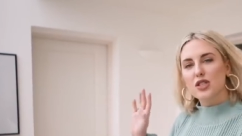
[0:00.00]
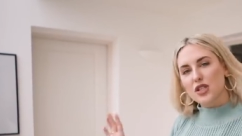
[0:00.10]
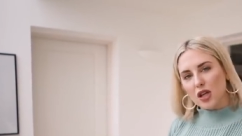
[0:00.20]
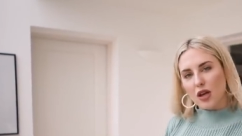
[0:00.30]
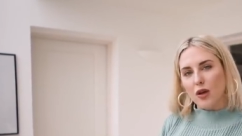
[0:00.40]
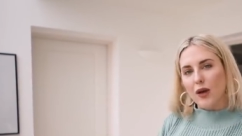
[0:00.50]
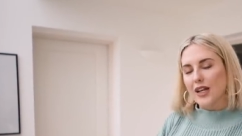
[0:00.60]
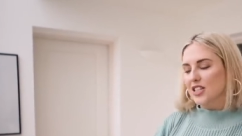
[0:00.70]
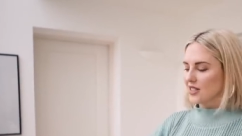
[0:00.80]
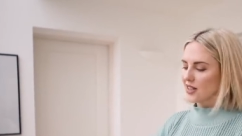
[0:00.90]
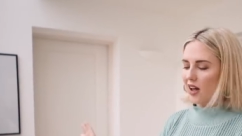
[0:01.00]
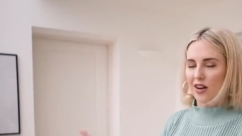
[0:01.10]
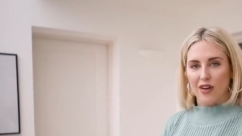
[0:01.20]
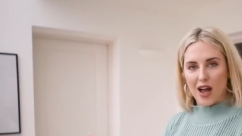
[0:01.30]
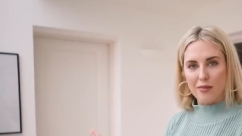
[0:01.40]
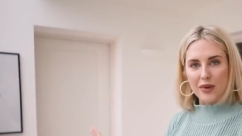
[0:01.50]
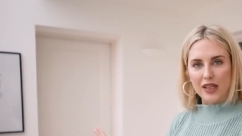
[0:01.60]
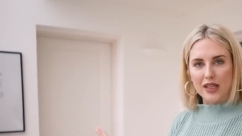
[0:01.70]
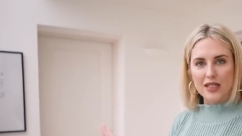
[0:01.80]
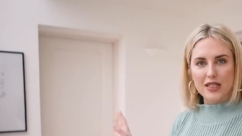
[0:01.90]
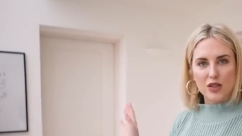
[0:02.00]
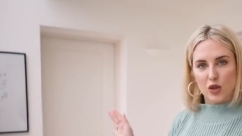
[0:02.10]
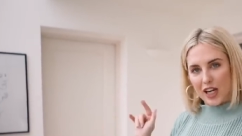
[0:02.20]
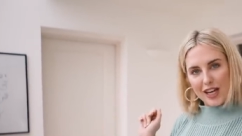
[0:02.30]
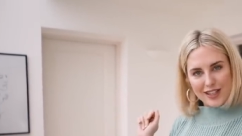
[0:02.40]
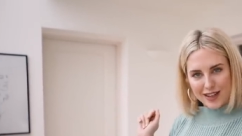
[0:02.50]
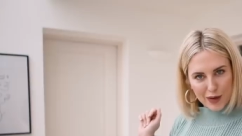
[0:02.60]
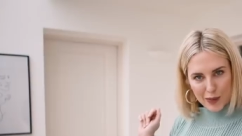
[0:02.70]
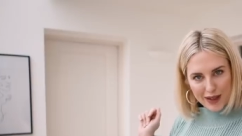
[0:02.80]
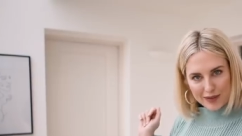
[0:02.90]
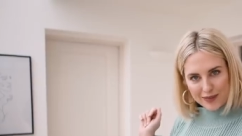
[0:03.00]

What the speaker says: what's new, and just the kind of vibe, because it's all changed a little bit.